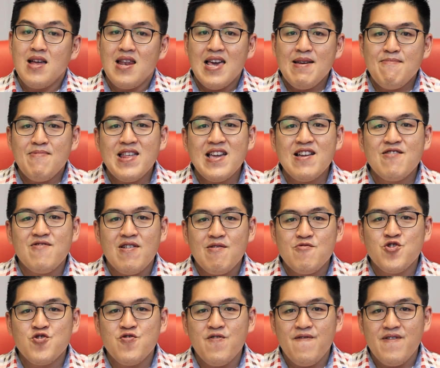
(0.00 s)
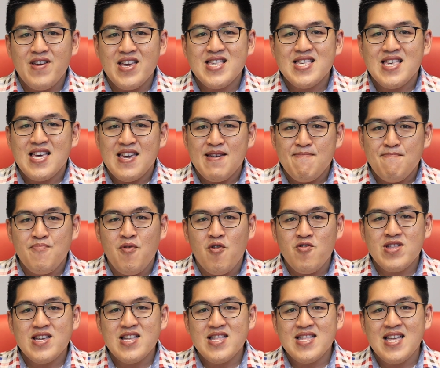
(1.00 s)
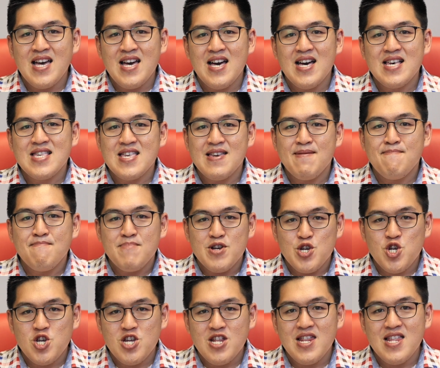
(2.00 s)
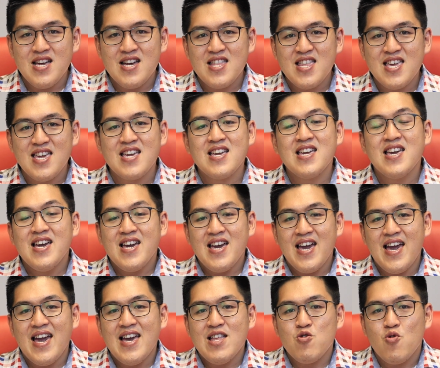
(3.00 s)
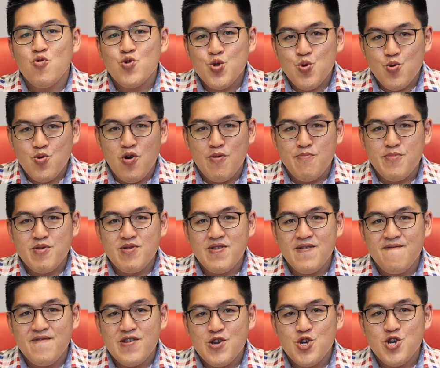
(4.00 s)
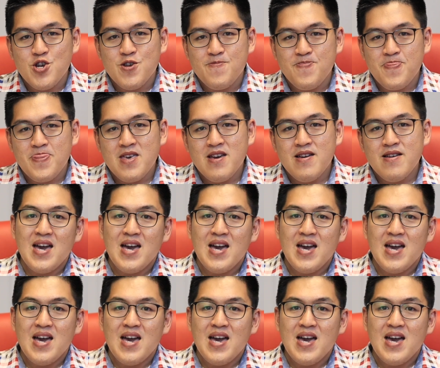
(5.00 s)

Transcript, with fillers: Labeling ground truth is an important task in machine learning and also computer vision,